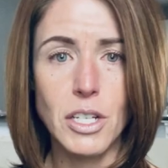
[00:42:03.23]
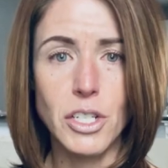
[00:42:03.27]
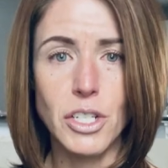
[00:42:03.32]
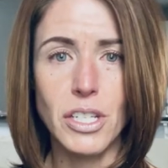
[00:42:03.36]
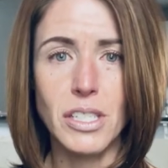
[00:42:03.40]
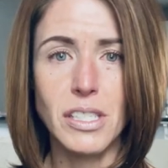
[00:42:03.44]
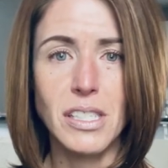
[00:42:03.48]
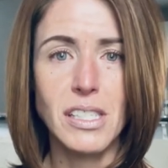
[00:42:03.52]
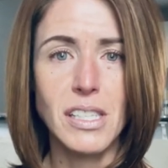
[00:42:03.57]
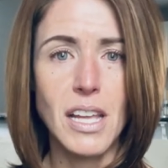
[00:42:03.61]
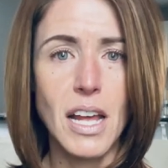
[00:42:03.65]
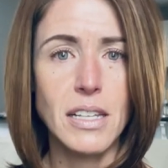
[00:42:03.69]

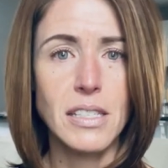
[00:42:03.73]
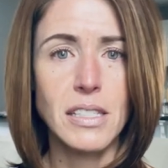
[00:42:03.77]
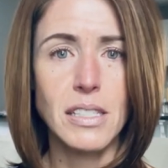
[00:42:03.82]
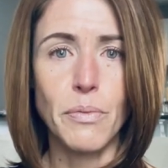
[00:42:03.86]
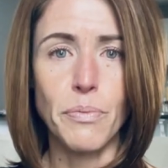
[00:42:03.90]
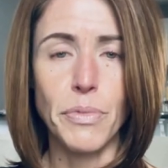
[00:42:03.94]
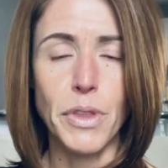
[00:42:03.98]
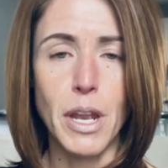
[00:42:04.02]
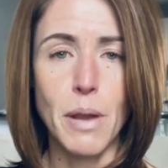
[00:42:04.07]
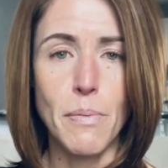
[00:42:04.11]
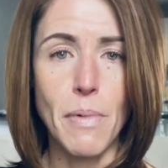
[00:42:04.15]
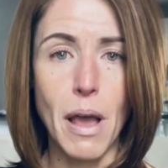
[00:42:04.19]
just said
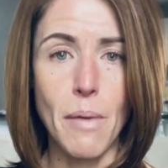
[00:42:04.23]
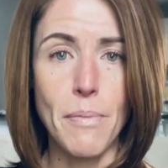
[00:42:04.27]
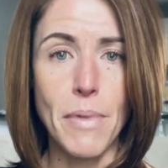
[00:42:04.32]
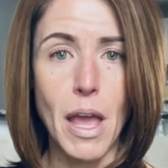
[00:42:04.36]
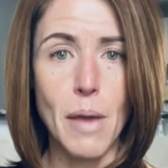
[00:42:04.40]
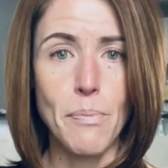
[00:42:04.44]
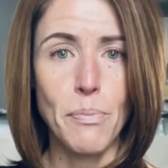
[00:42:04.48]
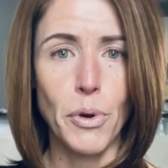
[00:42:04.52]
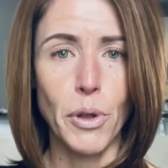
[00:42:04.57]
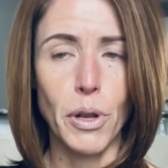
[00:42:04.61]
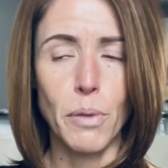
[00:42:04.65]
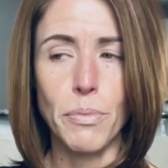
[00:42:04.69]
something about me. I
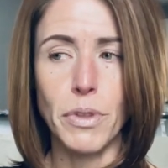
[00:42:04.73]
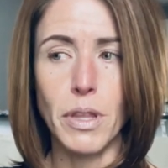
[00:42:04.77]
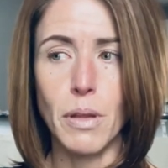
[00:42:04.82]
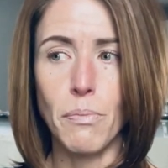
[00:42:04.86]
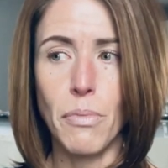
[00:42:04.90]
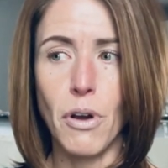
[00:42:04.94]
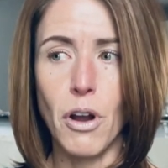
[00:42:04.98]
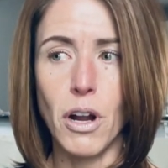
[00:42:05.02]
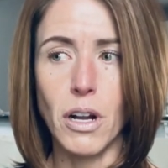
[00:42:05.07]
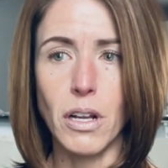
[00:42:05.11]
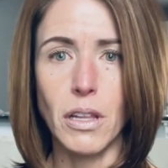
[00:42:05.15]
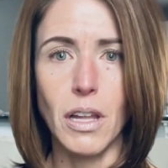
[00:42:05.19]
pulled up in the
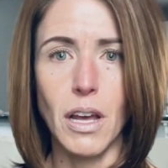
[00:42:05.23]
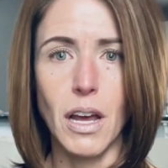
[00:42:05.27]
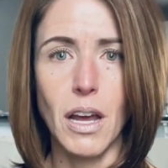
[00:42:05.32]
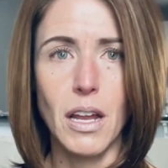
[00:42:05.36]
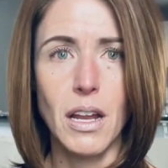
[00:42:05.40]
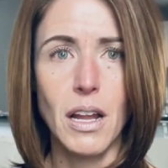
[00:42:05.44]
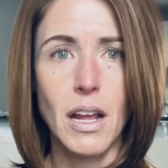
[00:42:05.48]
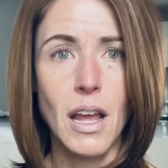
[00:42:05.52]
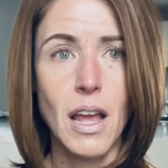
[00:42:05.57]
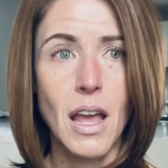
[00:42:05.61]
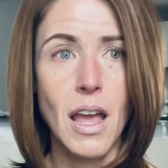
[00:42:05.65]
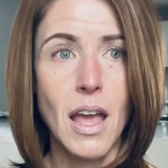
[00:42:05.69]
parking lot.
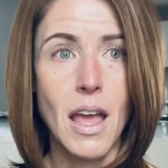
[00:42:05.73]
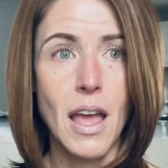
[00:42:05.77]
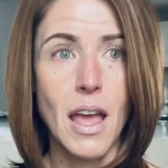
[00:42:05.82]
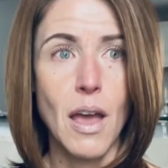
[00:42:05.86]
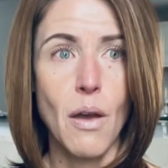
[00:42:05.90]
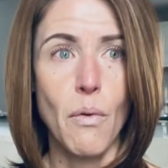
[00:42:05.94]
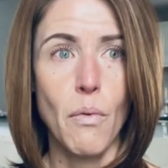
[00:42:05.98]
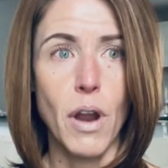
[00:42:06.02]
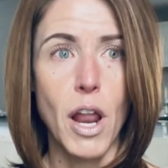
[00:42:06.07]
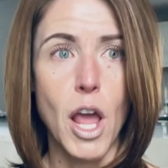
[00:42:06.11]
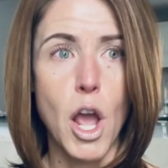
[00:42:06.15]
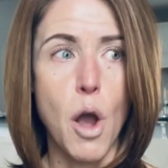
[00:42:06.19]

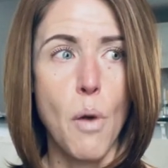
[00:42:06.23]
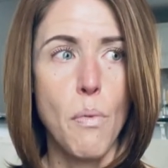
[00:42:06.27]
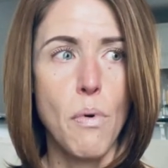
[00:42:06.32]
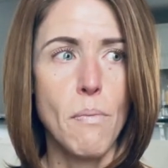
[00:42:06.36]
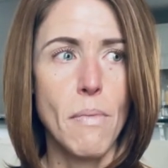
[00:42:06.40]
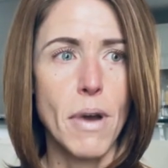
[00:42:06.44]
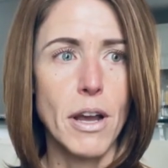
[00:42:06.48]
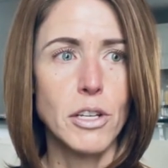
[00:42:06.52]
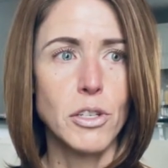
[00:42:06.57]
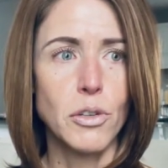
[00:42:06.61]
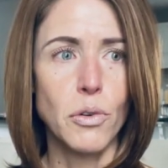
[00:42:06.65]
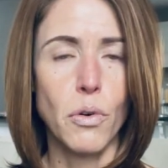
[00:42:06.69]
When I opened
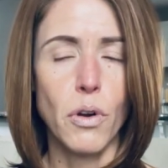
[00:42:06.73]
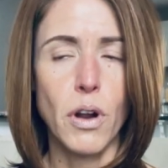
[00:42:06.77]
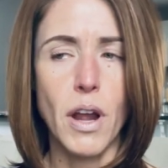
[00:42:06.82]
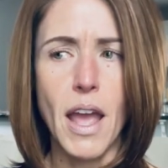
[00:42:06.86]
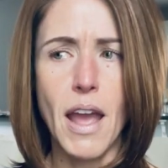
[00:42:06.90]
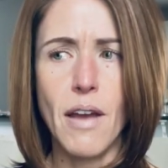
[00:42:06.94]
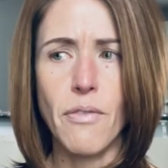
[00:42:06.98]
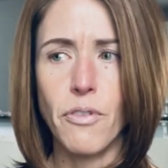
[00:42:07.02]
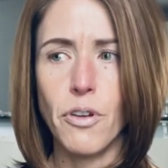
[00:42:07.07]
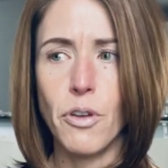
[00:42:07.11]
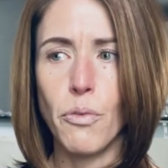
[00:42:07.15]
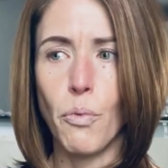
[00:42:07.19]
my door,
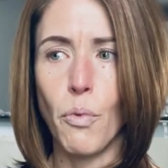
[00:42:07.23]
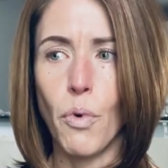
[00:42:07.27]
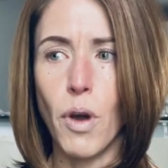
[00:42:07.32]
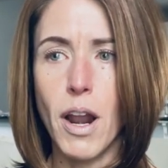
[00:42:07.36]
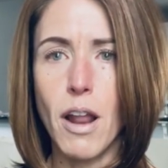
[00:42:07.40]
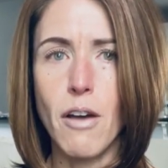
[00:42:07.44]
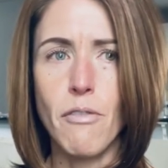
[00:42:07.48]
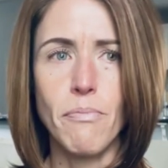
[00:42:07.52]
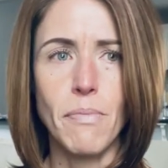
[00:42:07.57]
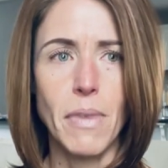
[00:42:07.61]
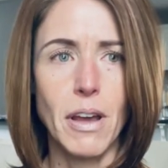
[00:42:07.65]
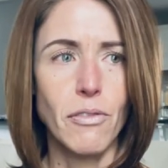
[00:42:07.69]
every one
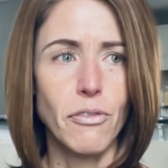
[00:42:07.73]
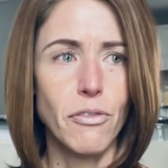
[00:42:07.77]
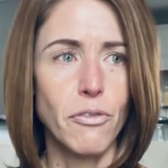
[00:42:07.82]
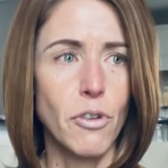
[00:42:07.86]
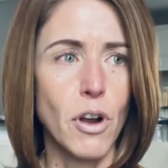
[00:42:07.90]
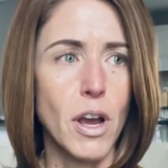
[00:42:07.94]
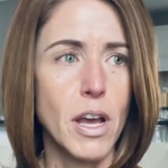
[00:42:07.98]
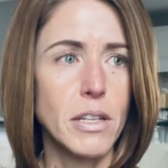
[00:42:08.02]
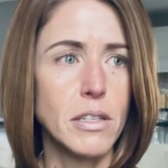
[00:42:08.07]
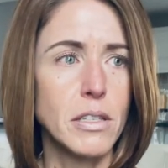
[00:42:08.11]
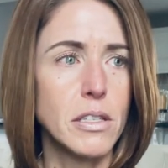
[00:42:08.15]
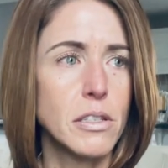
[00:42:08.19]
of my
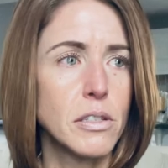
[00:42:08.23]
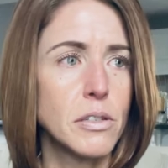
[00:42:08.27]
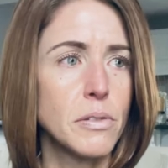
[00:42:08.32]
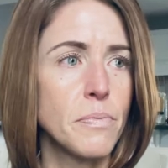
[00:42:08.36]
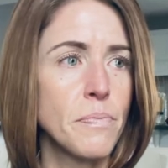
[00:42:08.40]
friends,